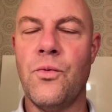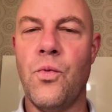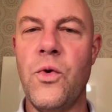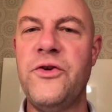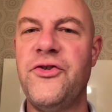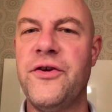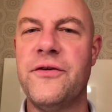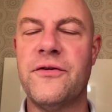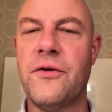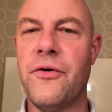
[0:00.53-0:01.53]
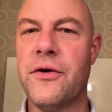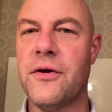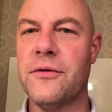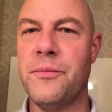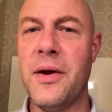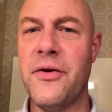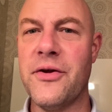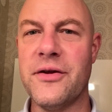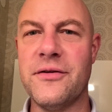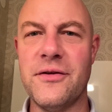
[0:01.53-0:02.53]
Which historical
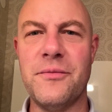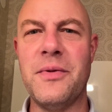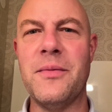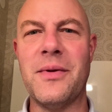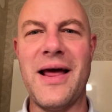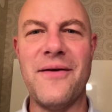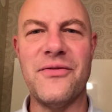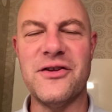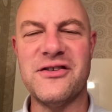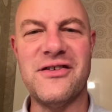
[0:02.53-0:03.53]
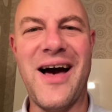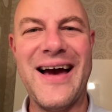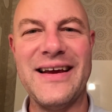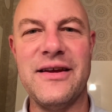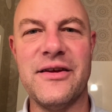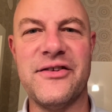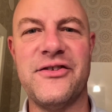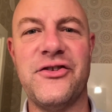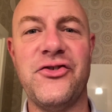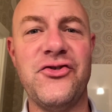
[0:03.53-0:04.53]
period did people have the
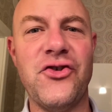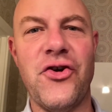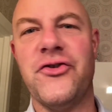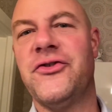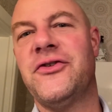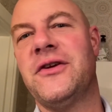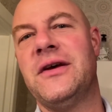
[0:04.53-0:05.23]
tidiest shirts?